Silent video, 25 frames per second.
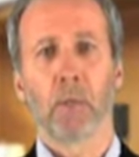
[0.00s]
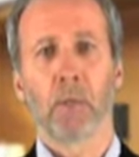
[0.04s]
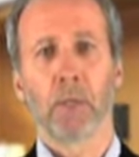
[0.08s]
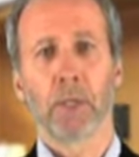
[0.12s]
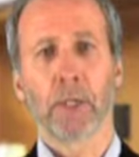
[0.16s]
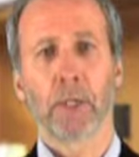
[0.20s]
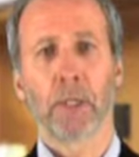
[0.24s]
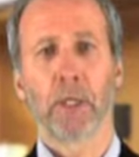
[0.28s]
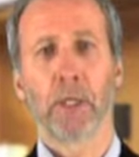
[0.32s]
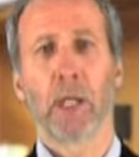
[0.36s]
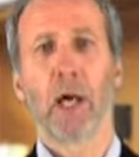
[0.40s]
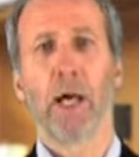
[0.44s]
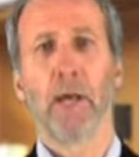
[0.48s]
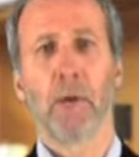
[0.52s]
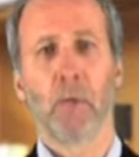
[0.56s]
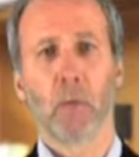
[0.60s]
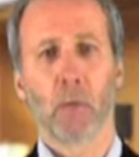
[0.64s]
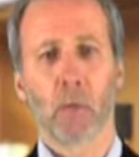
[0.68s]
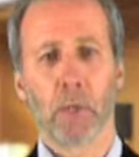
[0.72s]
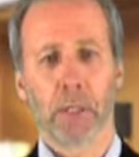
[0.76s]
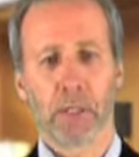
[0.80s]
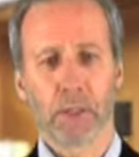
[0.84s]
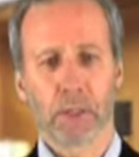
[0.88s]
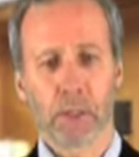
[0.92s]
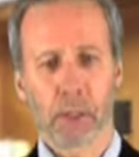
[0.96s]
what the
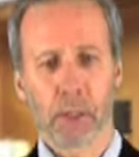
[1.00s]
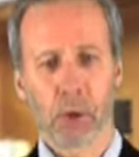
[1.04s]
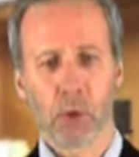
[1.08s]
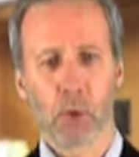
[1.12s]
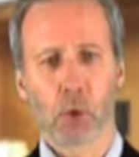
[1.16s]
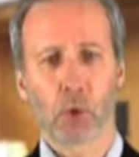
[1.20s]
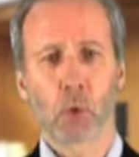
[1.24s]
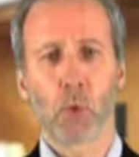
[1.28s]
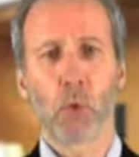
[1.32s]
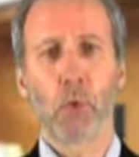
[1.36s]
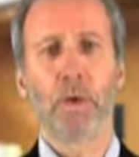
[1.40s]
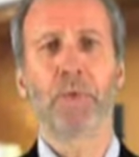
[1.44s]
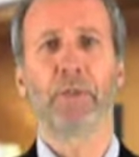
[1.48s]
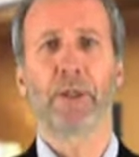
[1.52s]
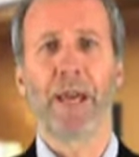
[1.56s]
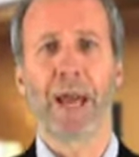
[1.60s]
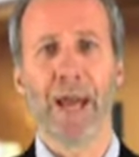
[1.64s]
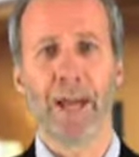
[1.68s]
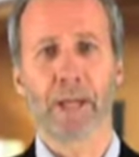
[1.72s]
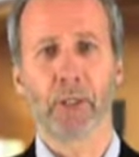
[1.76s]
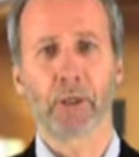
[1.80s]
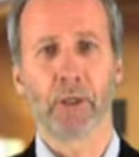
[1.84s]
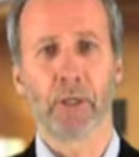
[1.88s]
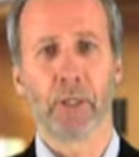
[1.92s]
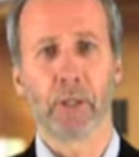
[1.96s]
client wants is swift
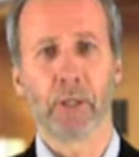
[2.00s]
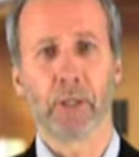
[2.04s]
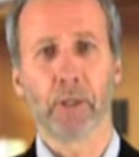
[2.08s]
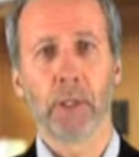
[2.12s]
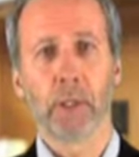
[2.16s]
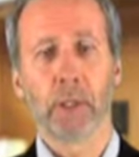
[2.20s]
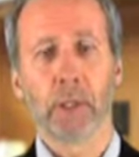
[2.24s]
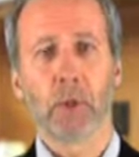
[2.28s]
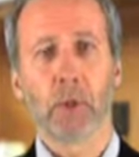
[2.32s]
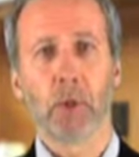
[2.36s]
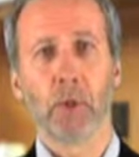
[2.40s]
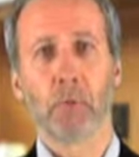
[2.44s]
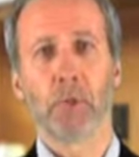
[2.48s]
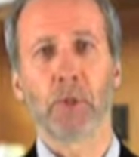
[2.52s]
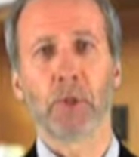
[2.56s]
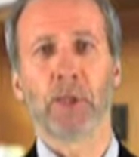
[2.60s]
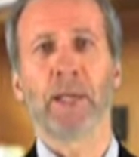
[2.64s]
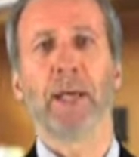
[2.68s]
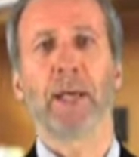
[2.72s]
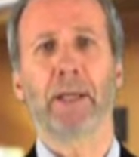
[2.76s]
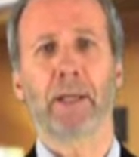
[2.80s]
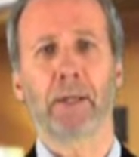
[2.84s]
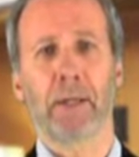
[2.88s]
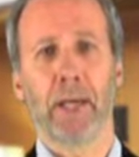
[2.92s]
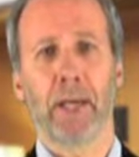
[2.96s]
action to
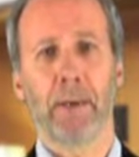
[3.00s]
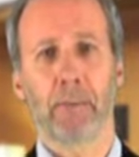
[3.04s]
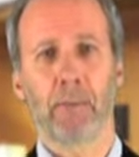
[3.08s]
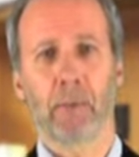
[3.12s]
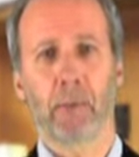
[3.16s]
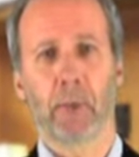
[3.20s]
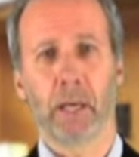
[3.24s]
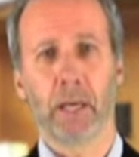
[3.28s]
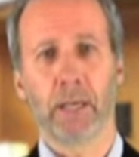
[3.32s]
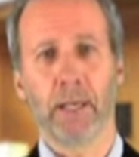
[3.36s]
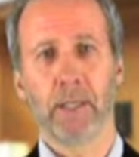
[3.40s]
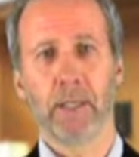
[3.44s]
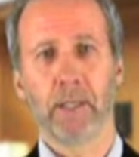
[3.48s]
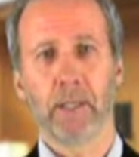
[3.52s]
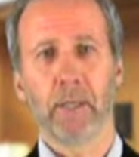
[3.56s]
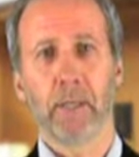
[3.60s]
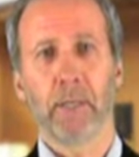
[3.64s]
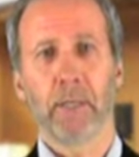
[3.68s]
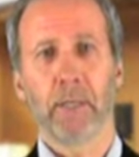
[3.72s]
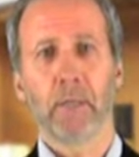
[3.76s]
protect that right,